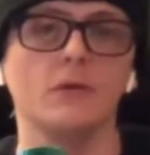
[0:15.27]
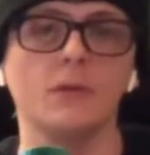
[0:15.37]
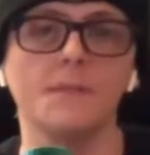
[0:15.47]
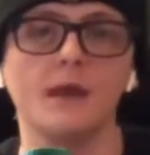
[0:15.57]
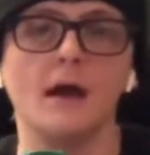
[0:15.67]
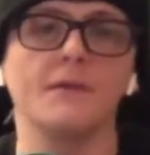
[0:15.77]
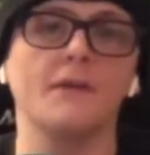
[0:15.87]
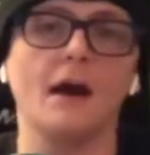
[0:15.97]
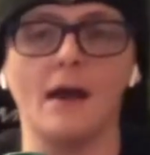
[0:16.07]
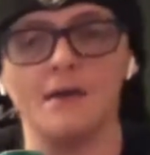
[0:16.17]
general. I
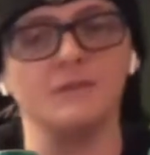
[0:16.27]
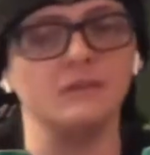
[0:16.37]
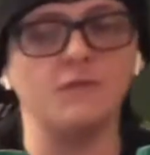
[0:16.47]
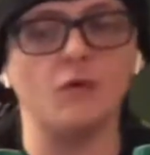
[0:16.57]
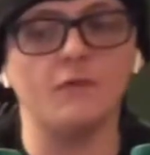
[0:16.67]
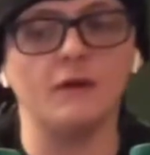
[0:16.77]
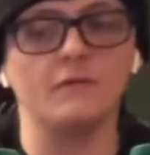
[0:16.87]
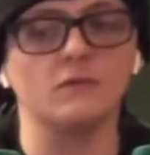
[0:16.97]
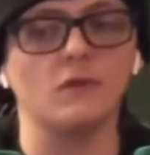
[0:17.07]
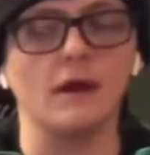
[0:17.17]
have these 4
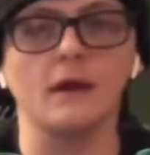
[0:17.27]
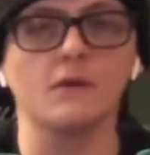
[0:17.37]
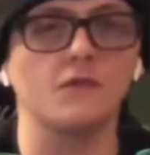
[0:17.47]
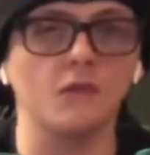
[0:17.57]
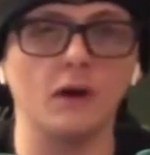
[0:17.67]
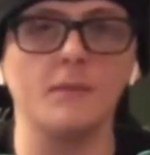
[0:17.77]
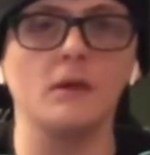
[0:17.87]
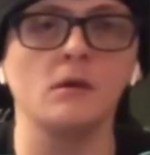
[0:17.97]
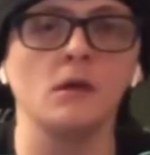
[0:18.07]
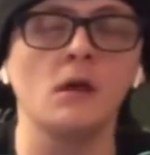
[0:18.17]
flavors right here in front of
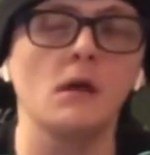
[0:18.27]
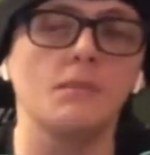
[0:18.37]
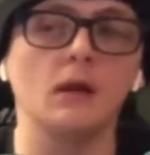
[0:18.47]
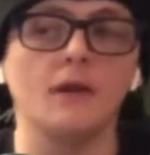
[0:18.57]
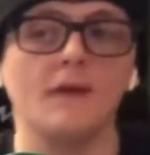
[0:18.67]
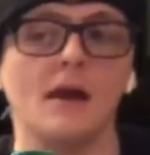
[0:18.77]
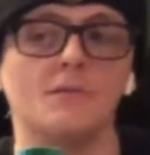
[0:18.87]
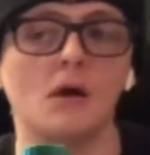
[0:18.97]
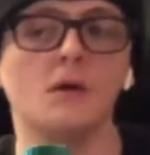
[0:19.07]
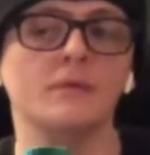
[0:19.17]
me, but I've
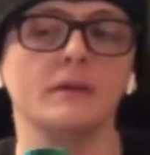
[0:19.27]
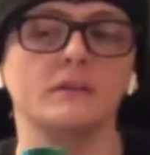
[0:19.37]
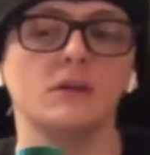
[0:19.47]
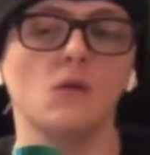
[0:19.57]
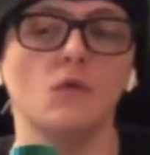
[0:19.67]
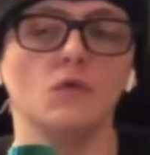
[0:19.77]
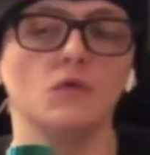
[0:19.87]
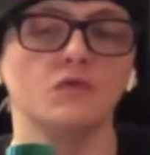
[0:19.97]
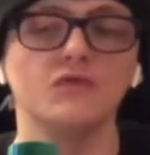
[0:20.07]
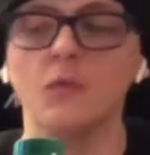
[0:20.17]
had probably in
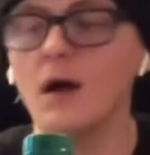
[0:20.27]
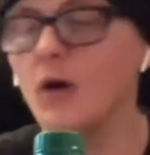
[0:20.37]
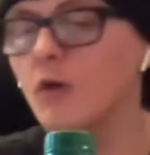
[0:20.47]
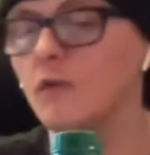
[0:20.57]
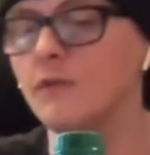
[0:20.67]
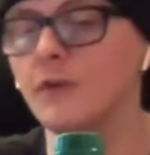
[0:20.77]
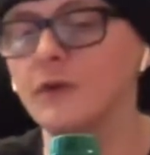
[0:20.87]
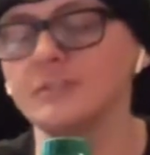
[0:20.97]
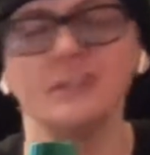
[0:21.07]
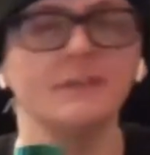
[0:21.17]
total 12,
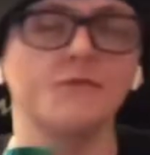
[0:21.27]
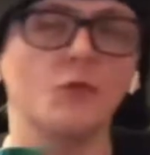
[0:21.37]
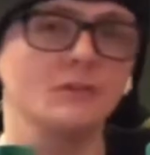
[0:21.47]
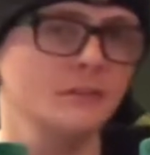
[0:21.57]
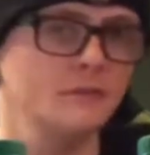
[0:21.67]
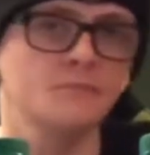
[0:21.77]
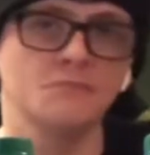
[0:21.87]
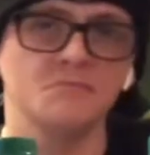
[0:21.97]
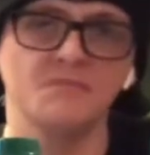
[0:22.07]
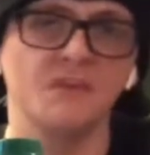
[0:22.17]
13, 14
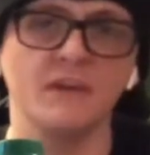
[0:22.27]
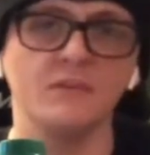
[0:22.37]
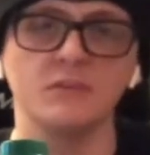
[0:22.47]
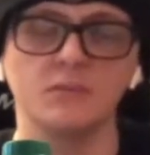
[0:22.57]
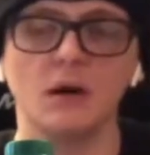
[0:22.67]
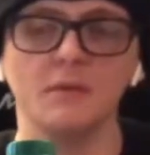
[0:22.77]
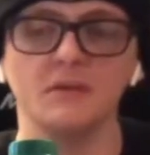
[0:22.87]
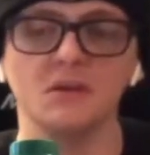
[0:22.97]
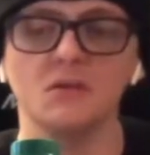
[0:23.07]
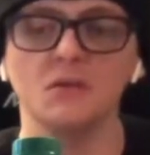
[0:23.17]
flavors probably
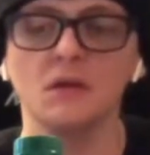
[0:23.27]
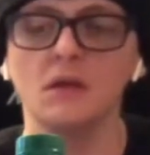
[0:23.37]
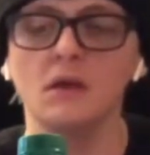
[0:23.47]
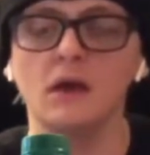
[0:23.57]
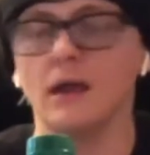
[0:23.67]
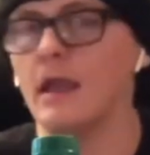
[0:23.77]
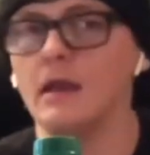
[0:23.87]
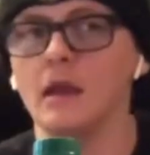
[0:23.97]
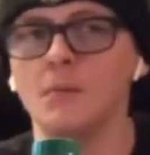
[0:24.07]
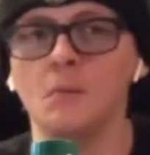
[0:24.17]
in total. I
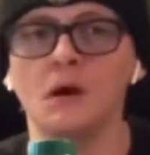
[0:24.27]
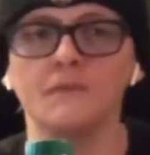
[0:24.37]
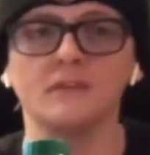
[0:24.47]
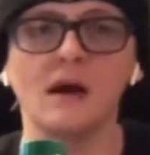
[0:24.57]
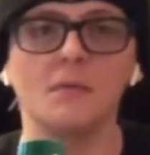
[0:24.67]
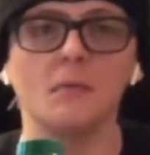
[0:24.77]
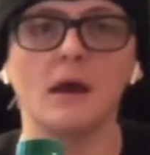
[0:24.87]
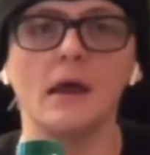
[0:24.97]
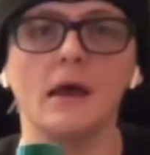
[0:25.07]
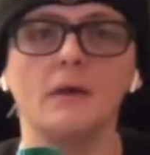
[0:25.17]
can't name them off the top of
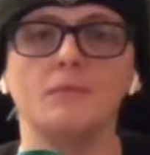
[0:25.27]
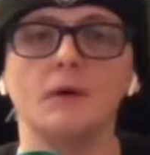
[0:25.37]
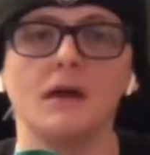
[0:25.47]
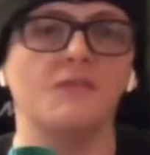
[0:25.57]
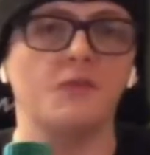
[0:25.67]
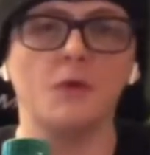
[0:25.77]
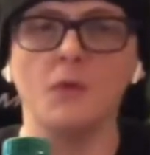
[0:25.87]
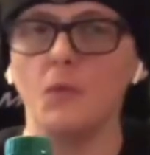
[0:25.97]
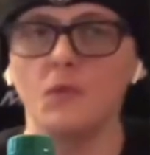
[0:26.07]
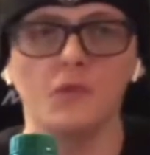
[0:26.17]
my head, but I've
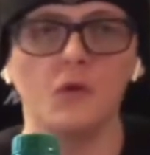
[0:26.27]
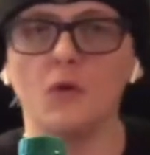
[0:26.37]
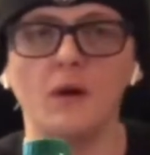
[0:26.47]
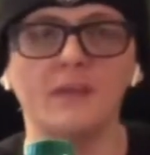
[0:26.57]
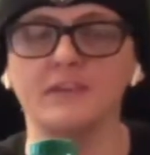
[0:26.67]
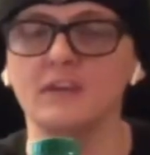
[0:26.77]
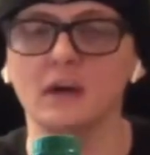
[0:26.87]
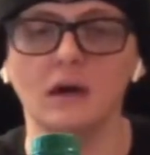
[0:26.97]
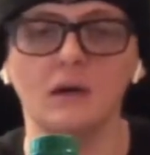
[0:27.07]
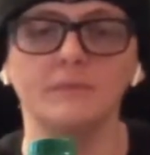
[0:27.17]
thrown away the
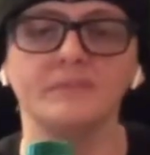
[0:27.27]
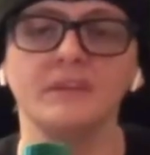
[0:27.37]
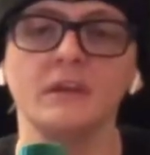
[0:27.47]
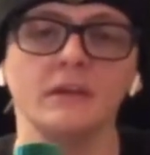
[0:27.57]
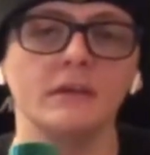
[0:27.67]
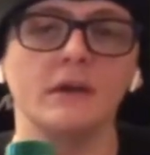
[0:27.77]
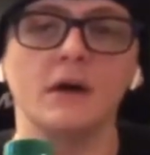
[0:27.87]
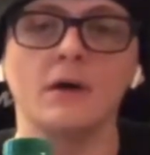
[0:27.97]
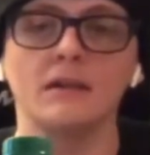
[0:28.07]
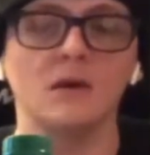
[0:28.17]
tubs. You
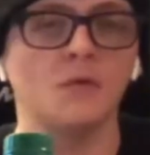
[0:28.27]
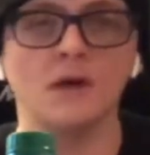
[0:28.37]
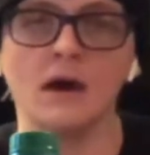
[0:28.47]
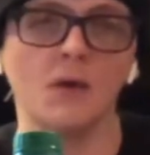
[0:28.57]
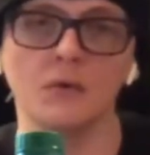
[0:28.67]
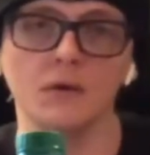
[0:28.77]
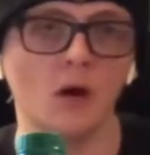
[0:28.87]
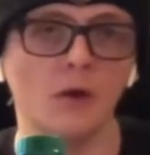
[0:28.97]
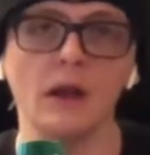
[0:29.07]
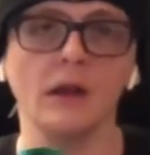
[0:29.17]
know, I don't
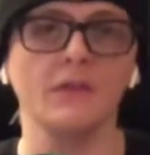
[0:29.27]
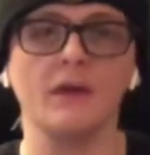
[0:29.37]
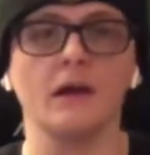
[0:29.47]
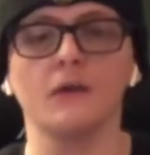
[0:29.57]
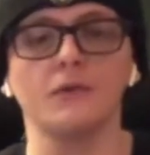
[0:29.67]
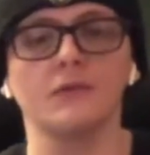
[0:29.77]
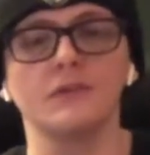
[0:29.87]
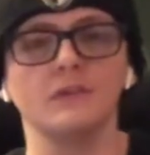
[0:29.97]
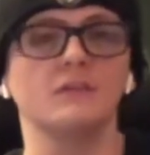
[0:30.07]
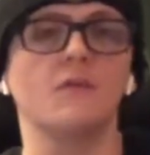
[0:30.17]
own anything other
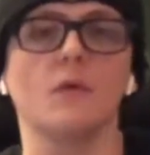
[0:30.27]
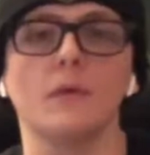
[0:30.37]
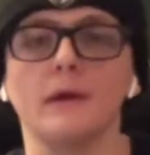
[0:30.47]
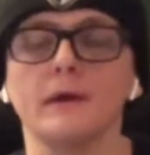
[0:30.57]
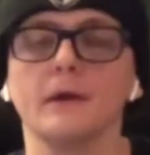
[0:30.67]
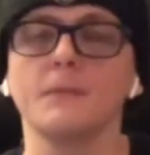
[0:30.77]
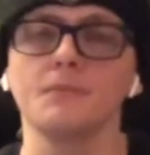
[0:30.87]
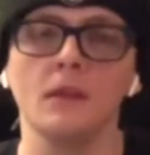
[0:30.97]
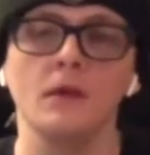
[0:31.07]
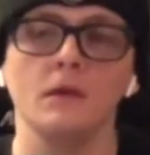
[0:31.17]
than these 4 right here.
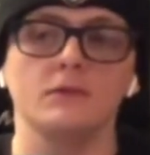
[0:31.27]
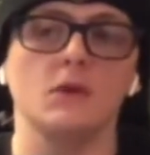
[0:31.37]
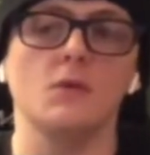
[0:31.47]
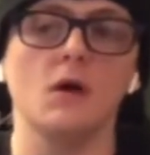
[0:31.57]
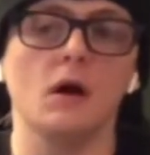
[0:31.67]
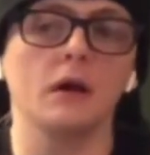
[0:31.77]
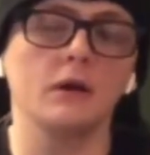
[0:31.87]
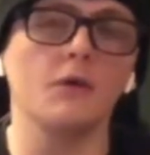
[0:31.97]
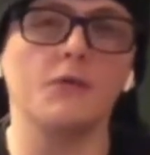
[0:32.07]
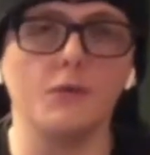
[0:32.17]
So I'm gonna
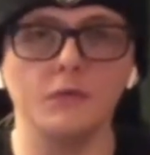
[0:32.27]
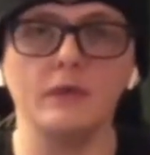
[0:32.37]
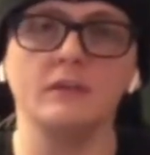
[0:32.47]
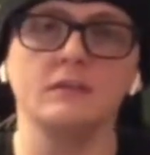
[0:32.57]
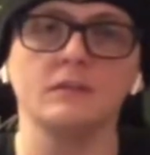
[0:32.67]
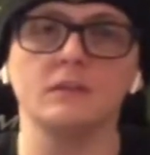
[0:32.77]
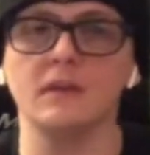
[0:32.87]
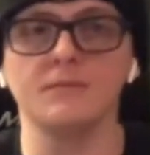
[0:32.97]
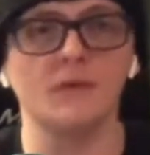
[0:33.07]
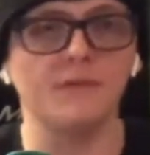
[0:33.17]
go through these,
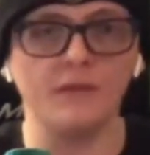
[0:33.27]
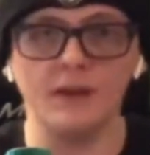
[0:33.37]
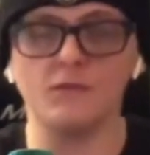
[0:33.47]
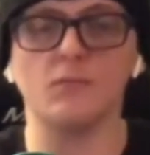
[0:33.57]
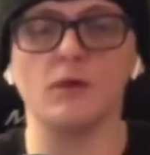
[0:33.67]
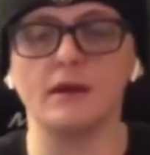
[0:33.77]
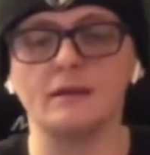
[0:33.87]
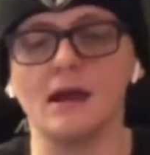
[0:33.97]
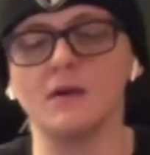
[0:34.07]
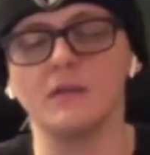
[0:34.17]
give them a flavor
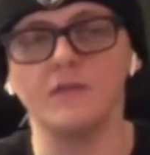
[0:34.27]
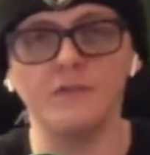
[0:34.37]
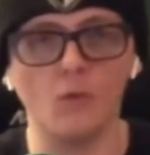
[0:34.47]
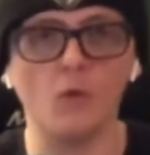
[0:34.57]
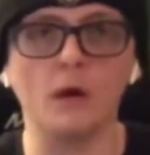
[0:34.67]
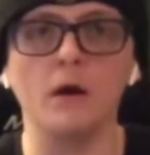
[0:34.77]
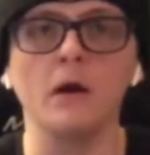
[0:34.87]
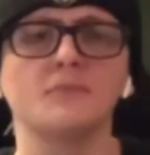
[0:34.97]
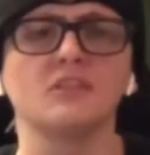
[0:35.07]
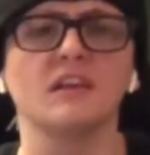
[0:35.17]
breakdown of the 4.
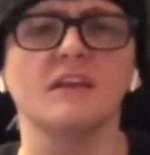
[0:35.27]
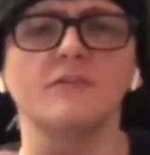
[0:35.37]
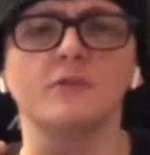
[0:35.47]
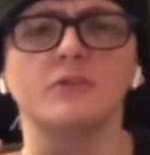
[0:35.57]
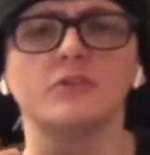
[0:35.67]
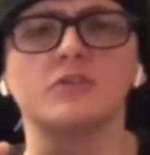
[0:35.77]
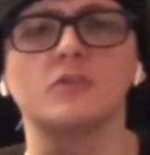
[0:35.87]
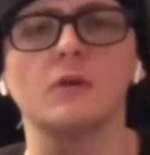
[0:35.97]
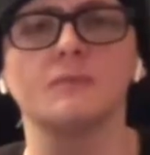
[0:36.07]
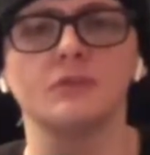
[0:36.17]
I'm just gonna give you a
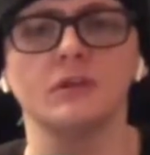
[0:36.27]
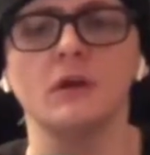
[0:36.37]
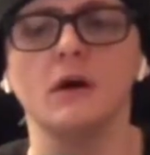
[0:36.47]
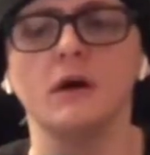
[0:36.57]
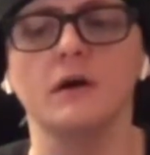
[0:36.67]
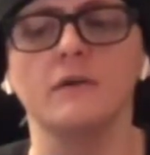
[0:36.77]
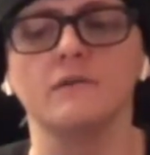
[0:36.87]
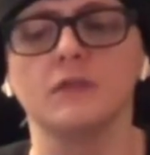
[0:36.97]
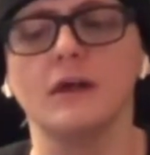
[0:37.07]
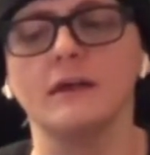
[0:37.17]
description
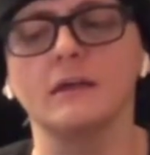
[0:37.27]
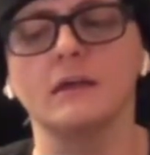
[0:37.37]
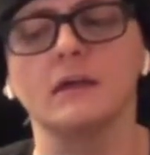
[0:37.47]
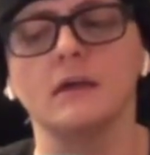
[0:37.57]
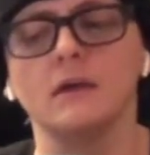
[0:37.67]
of like